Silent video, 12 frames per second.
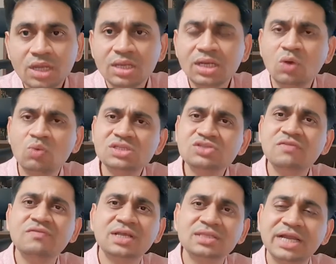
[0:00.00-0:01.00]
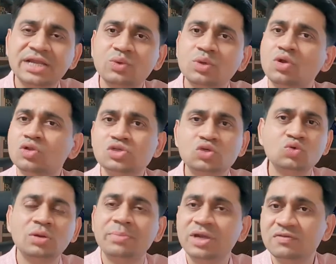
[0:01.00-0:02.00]
Now, once you have done that, you can also do
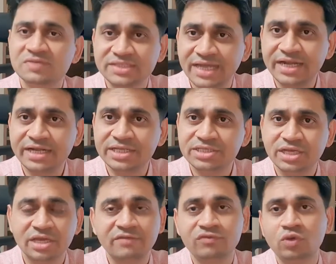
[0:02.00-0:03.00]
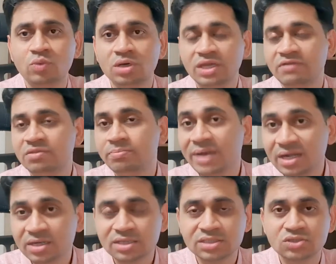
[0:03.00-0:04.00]
a bit of a sanity check. If you're working with
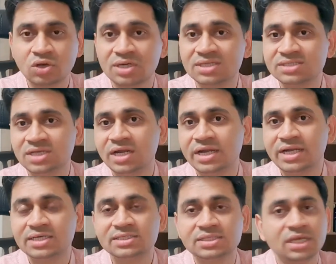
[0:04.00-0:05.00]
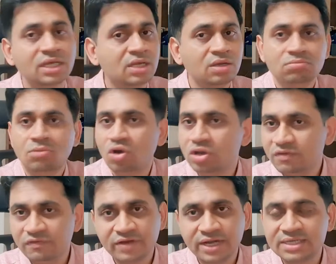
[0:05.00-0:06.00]
mentors or consultants or your
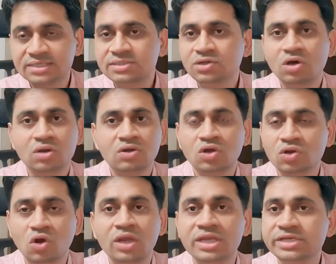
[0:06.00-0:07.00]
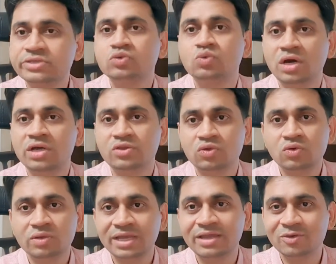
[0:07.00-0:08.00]
friends or colleagues who are
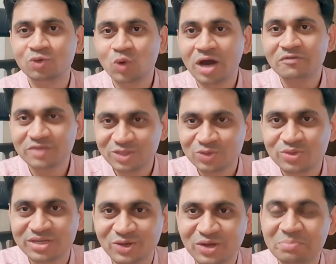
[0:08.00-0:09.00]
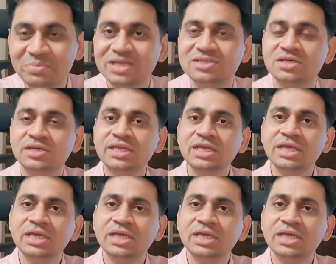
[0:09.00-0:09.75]
with you in your MBA journey,